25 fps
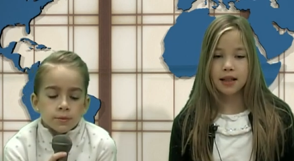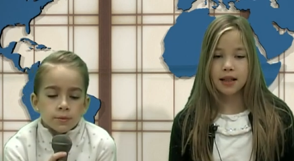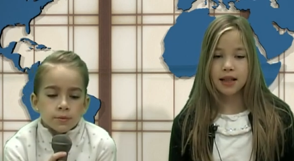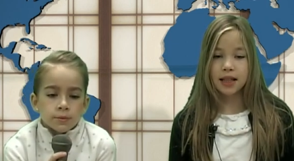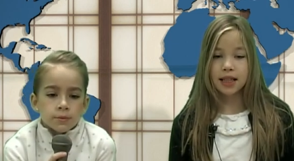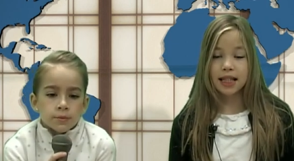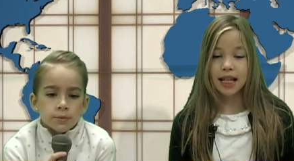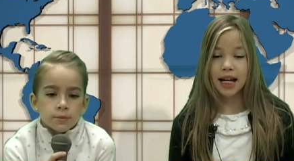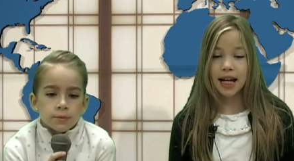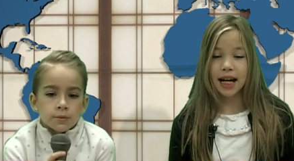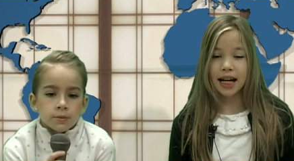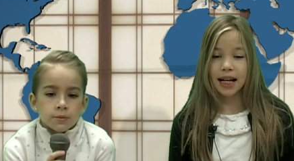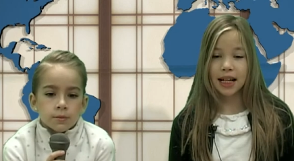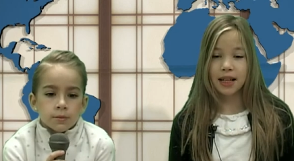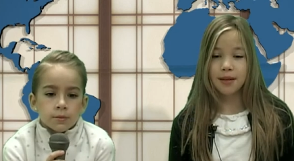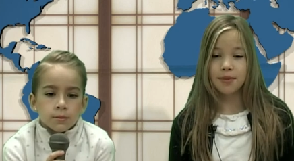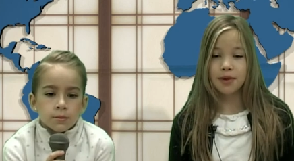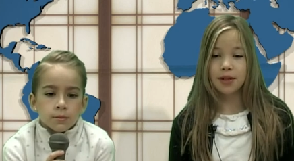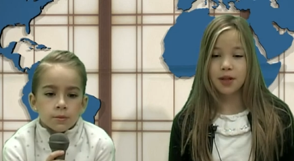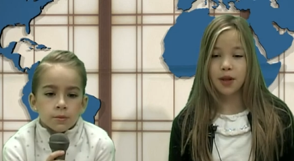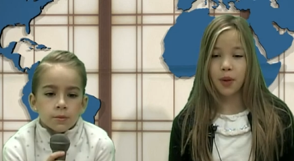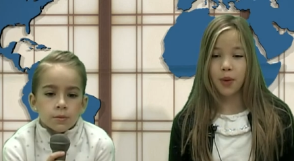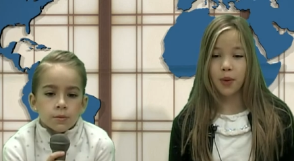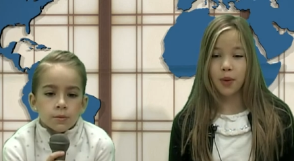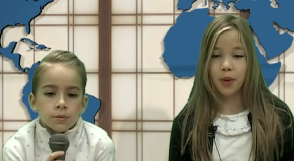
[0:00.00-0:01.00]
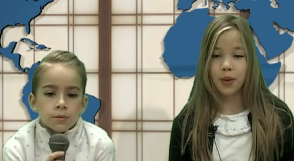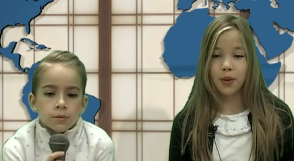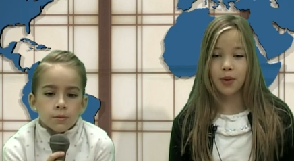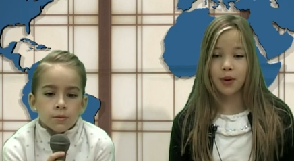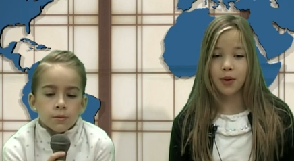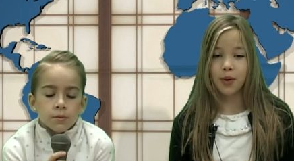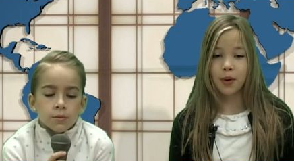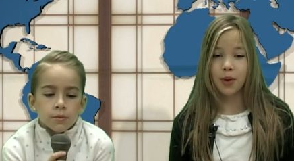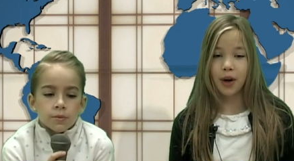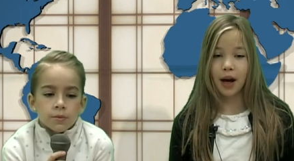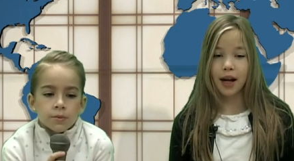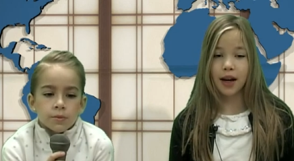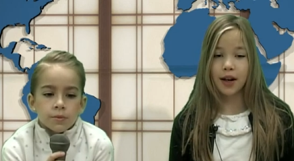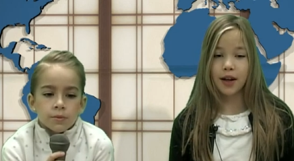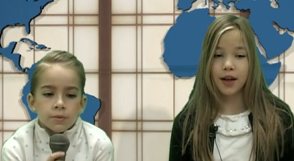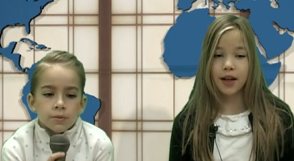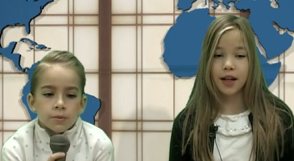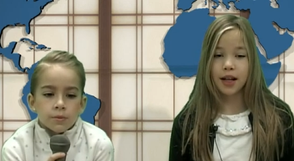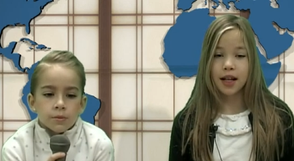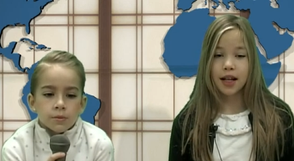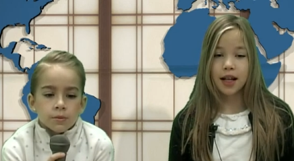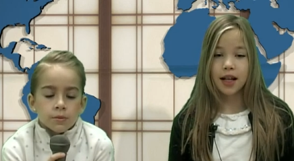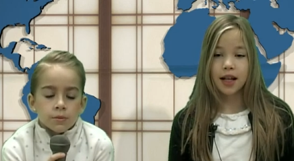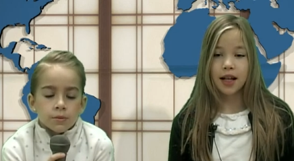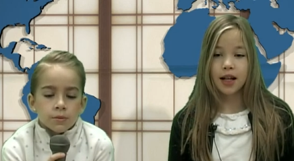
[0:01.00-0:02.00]
Speaker 1: times through the crater
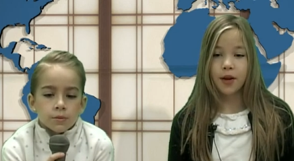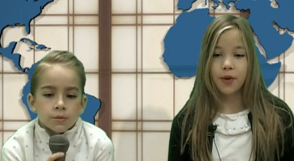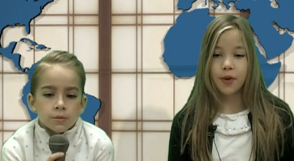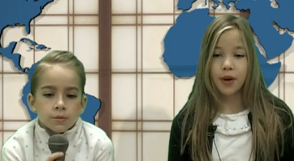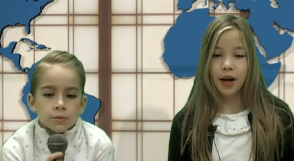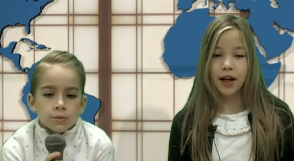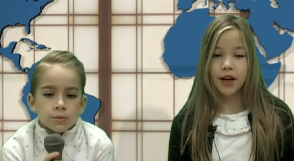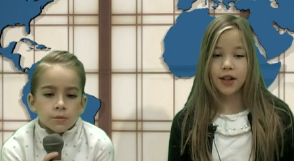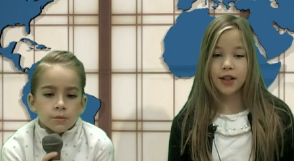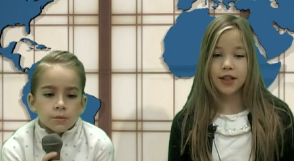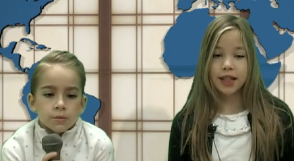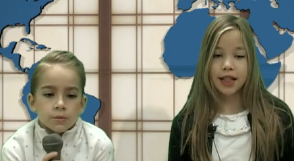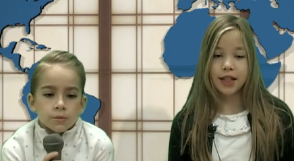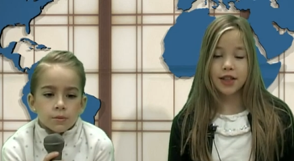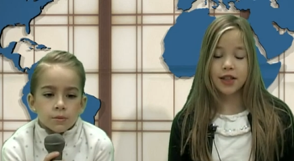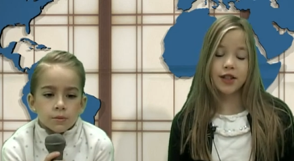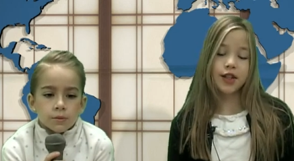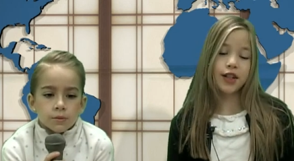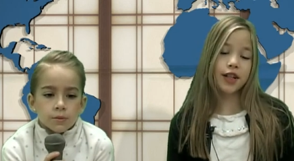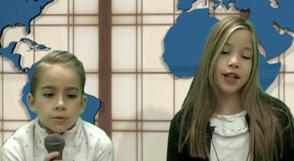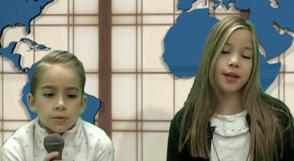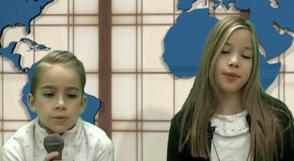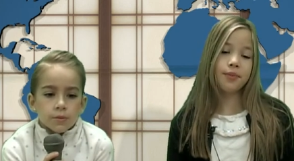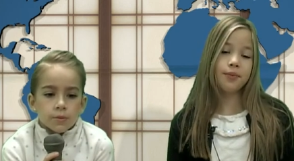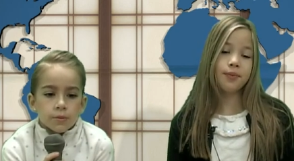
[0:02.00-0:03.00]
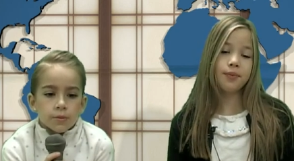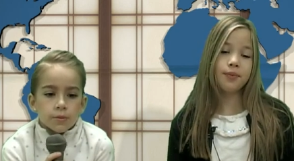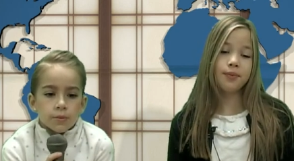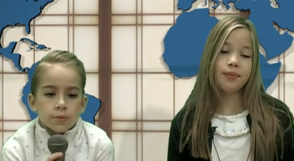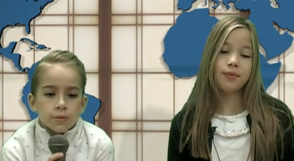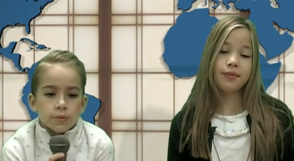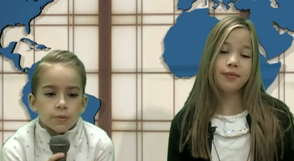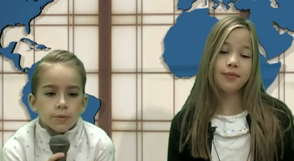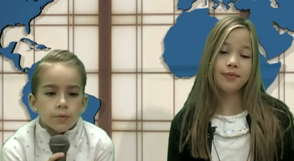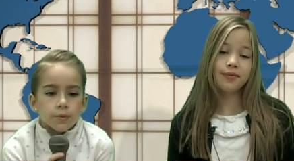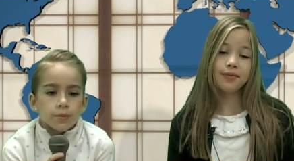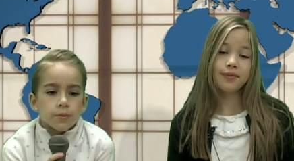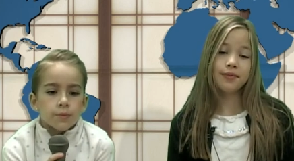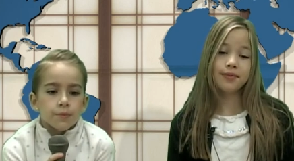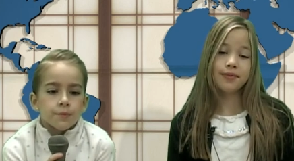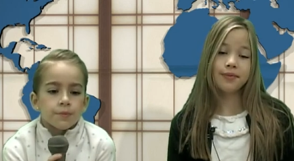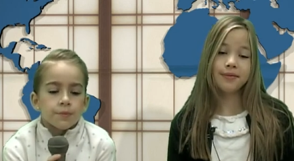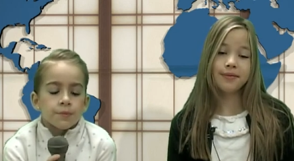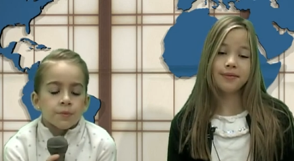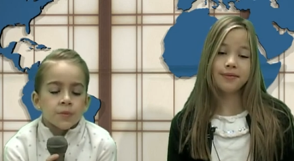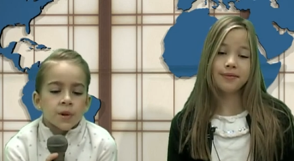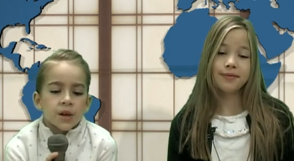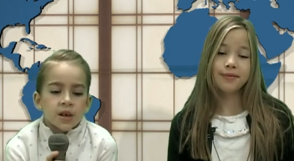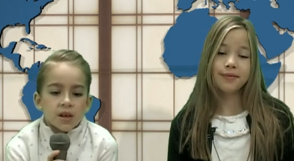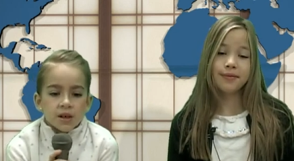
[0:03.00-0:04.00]
crater's history.
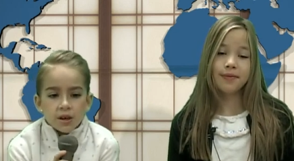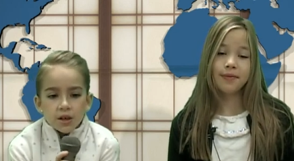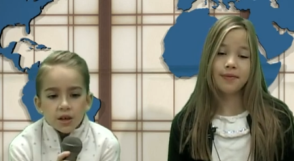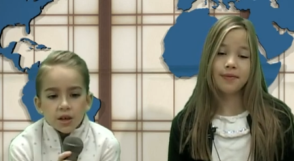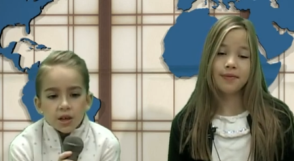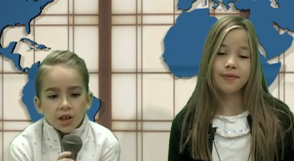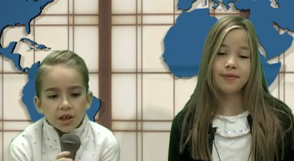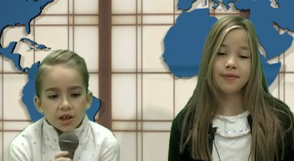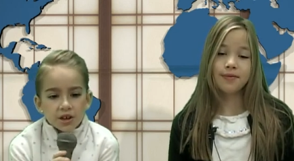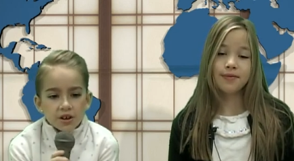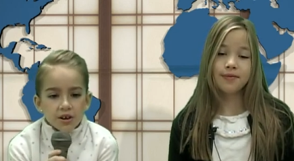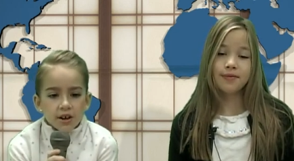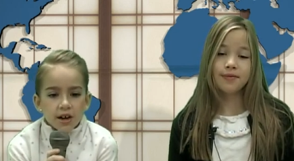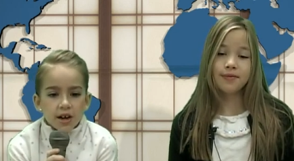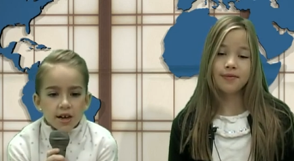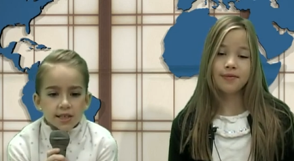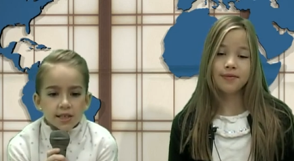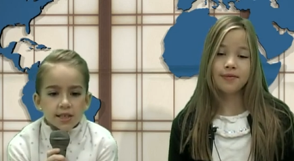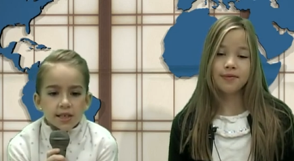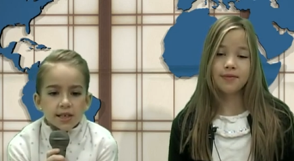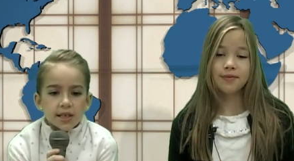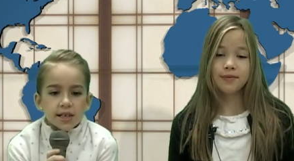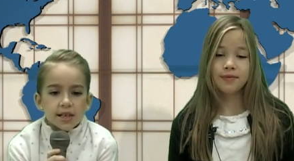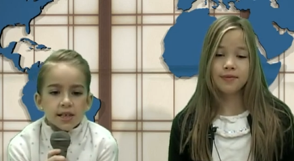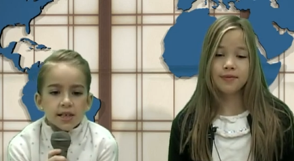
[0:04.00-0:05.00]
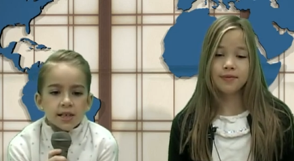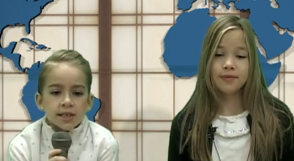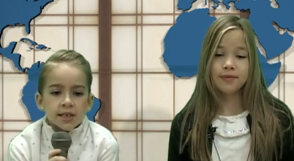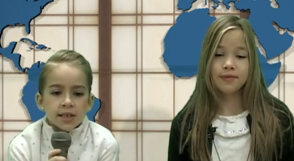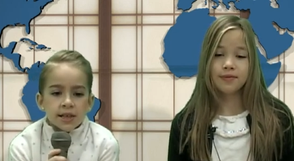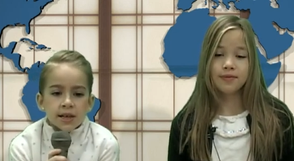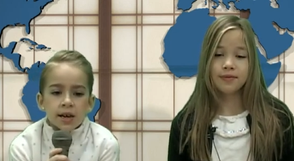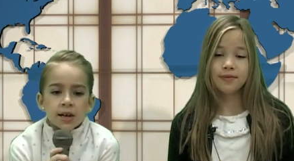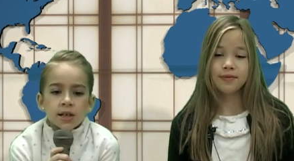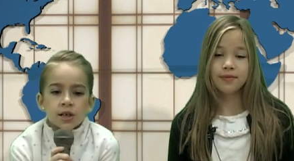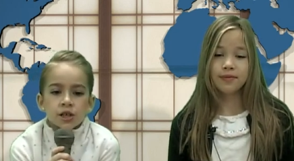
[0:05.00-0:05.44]
Speaker 2: Curiosity is in its